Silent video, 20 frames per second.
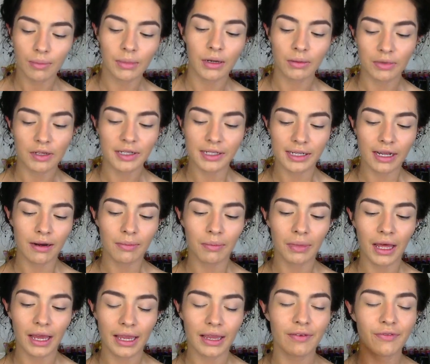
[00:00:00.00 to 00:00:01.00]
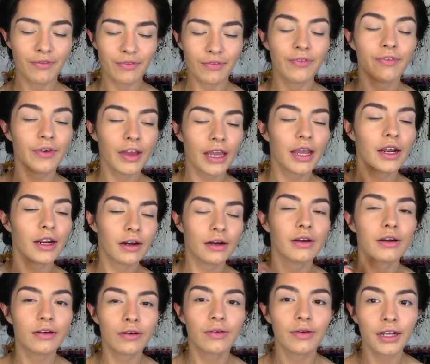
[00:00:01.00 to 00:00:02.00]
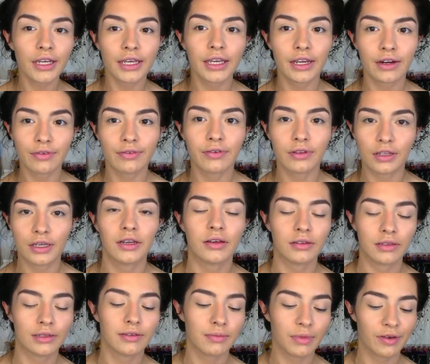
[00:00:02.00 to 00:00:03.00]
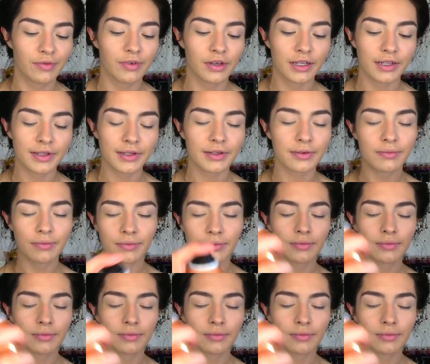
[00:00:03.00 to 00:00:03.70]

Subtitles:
I'm just gonna apply it very carefully onto my face.